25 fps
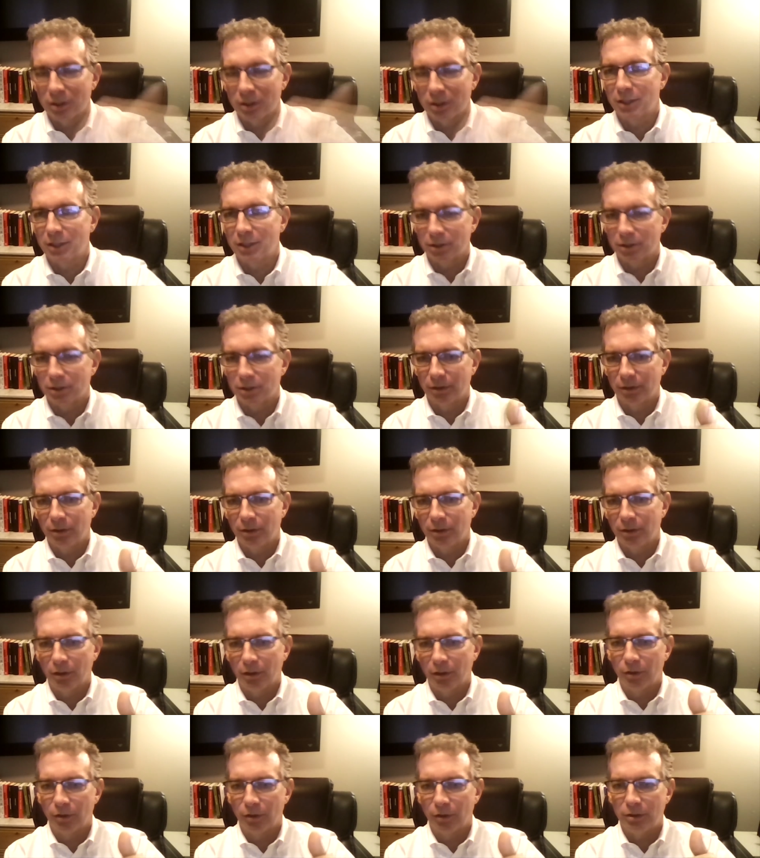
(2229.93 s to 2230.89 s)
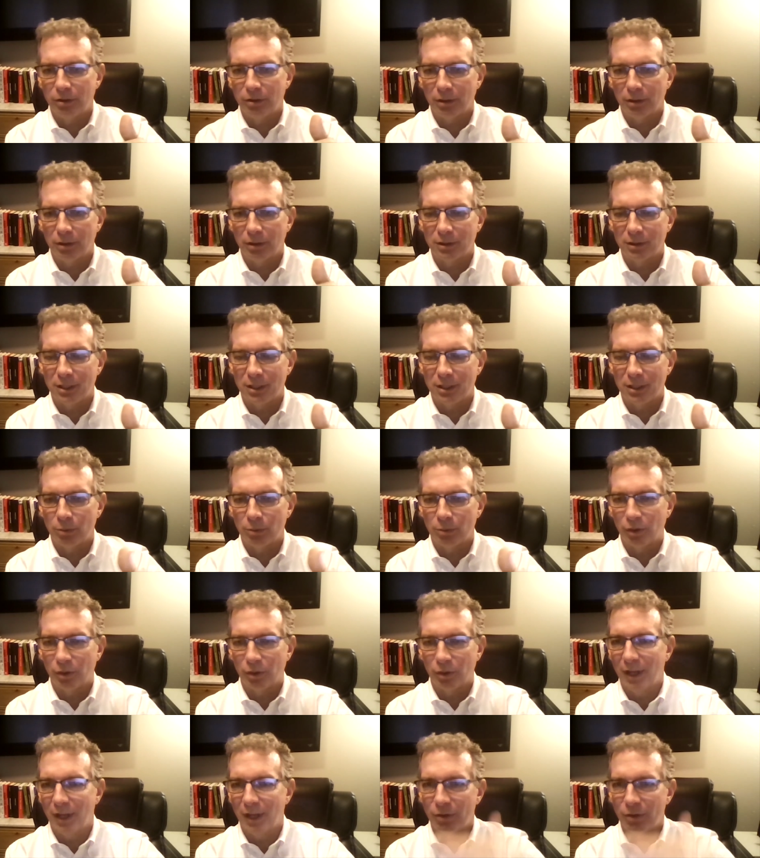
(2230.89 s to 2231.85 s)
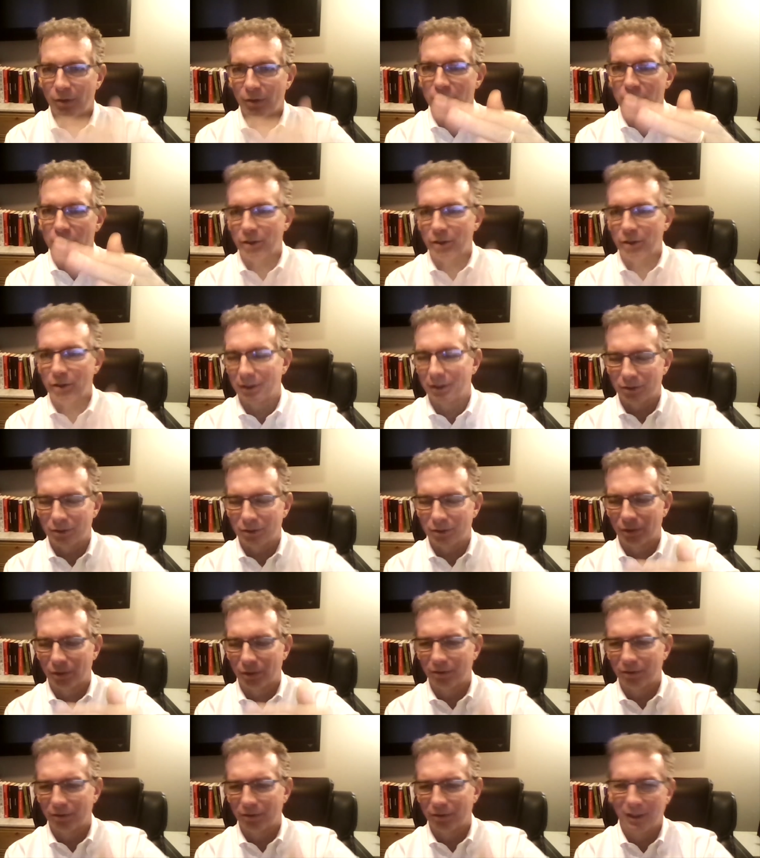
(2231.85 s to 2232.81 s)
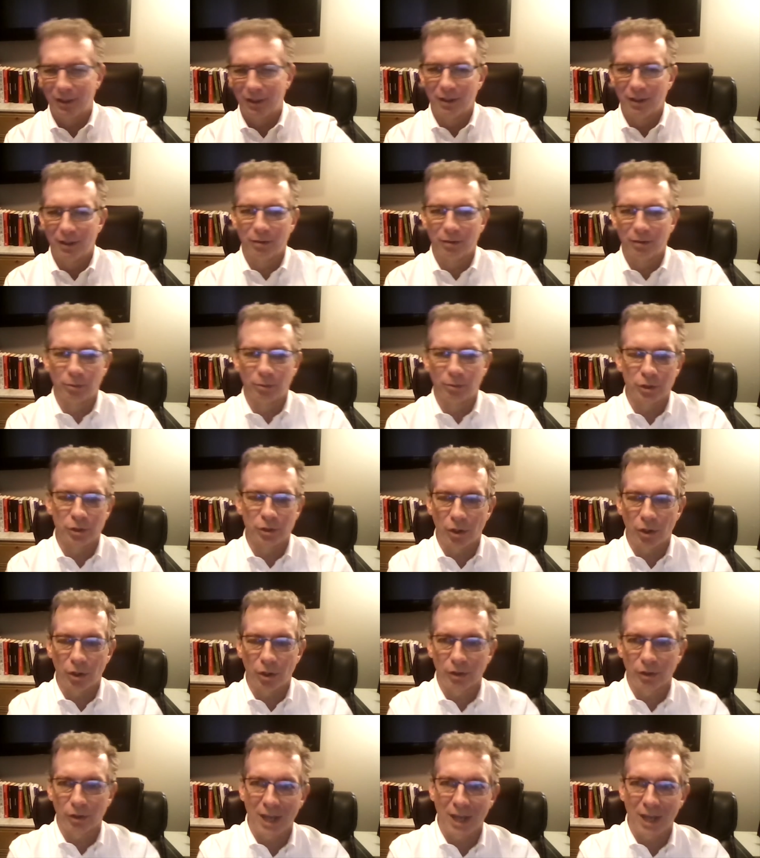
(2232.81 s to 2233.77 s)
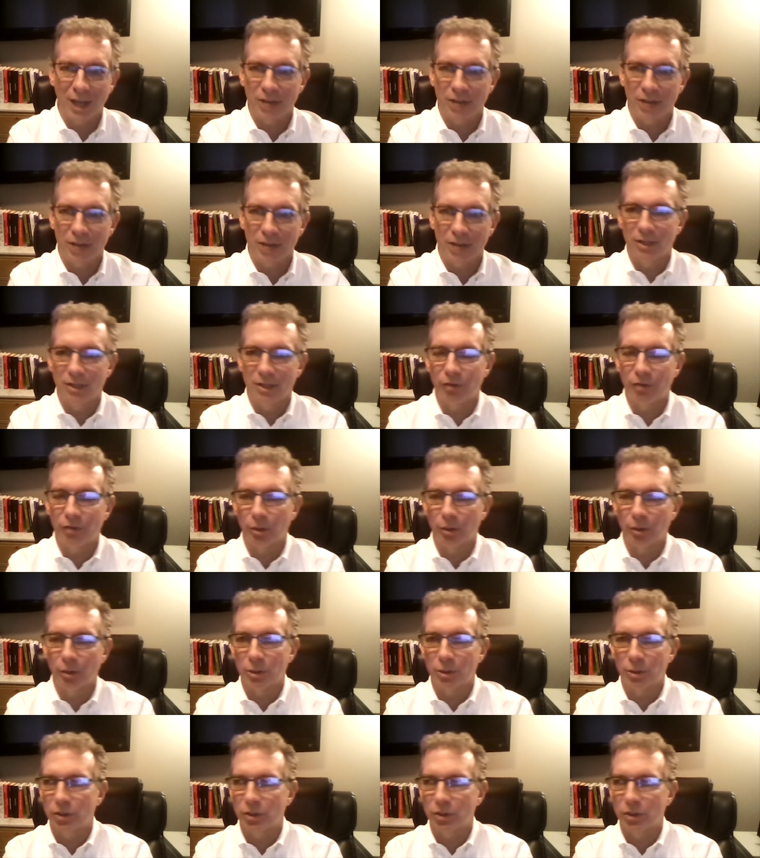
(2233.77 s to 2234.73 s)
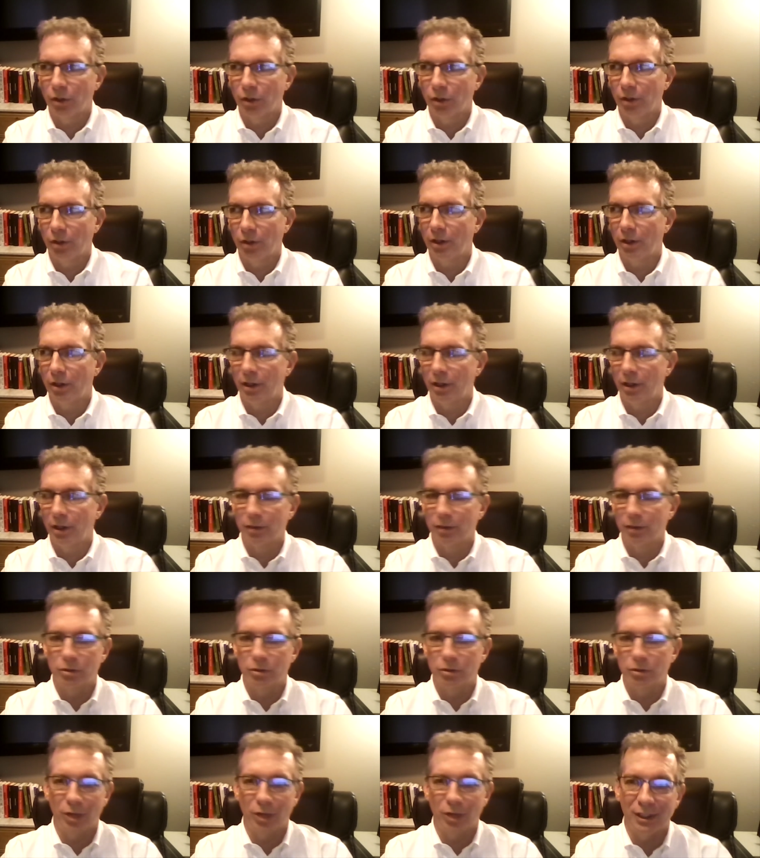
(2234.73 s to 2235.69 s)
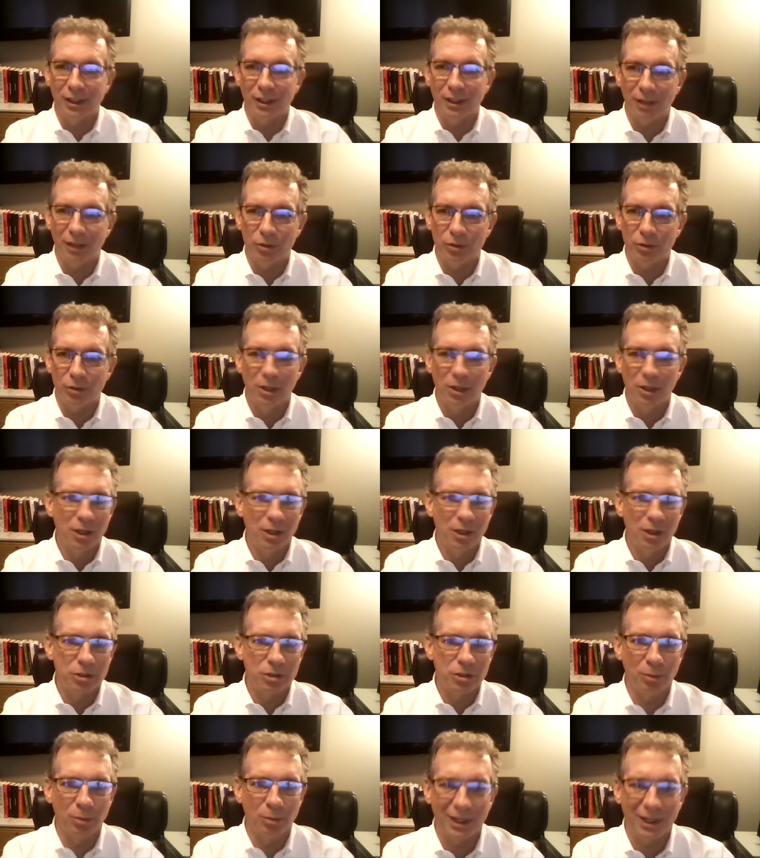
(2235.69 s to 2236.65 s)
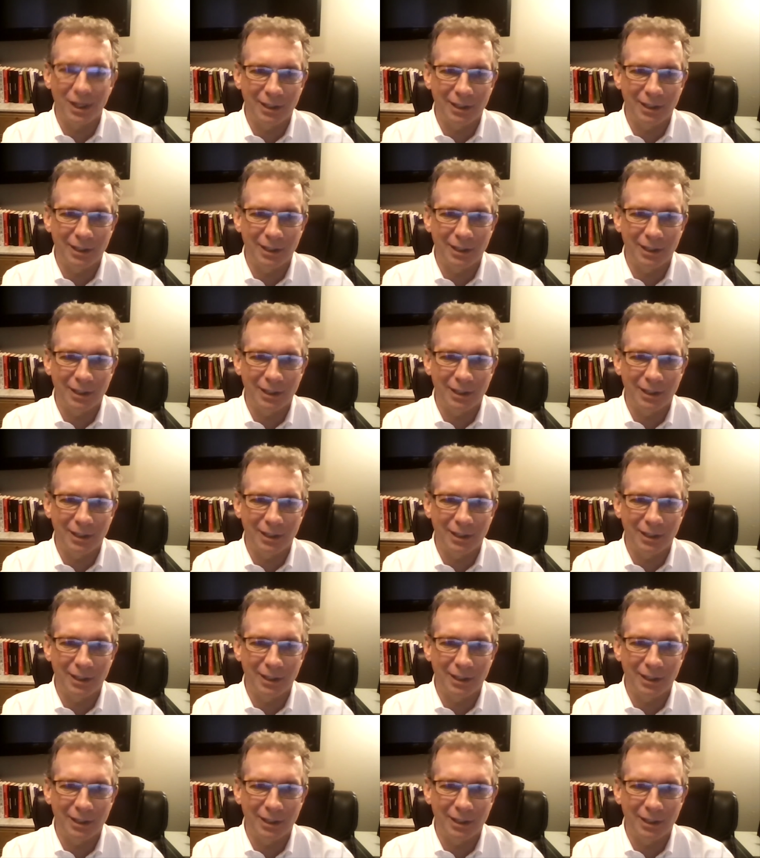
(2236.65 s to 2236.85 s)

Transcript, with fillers: It gets, you know, it's easy with leverage. You can sort of return on cash is different than return on trading level. So my